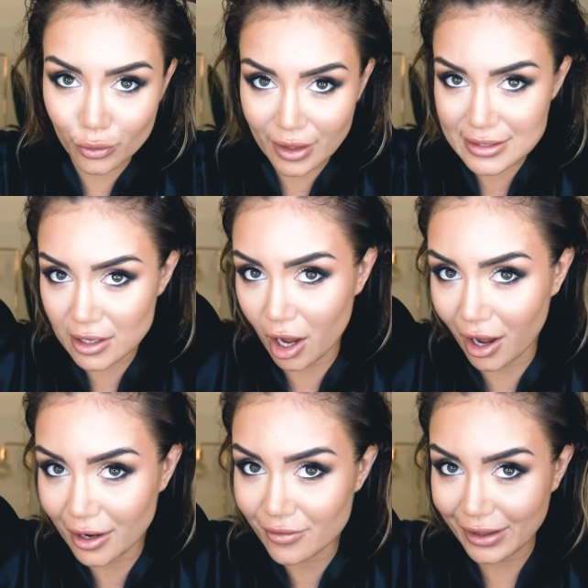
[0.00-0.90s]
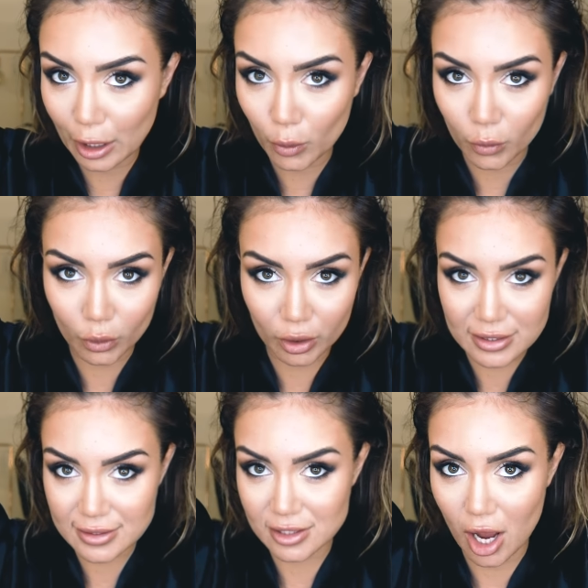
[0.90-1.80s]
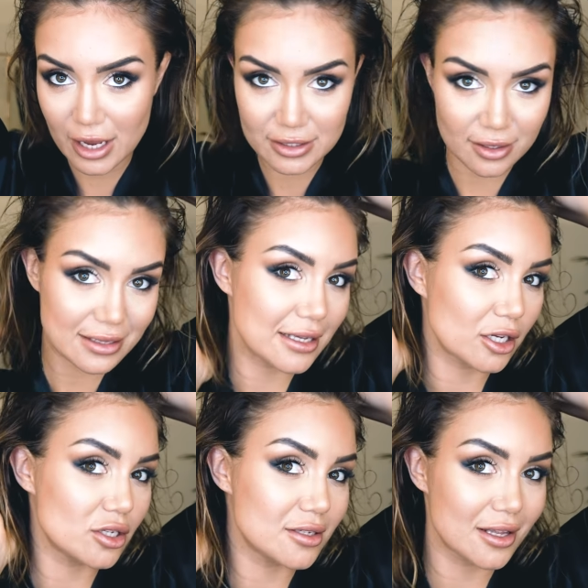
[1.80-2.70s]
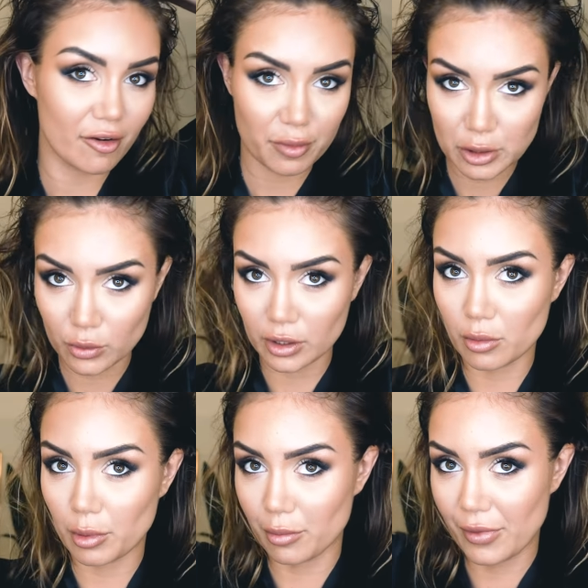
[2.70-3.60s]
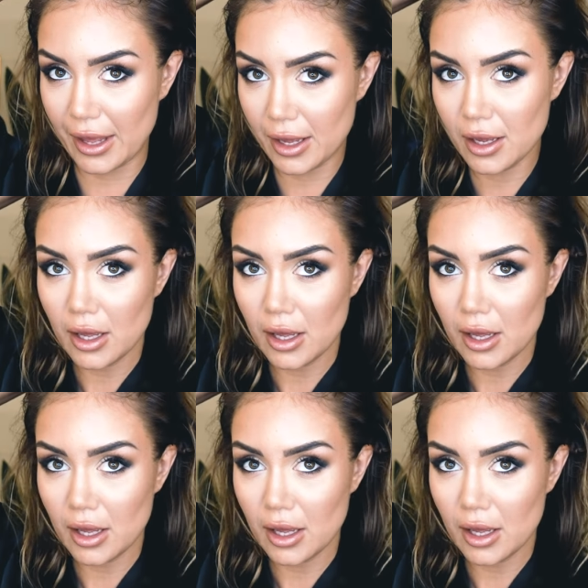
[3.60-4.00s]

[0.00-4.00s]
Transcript: that's kind of equal size to the sections that I've been doing at the bottom there.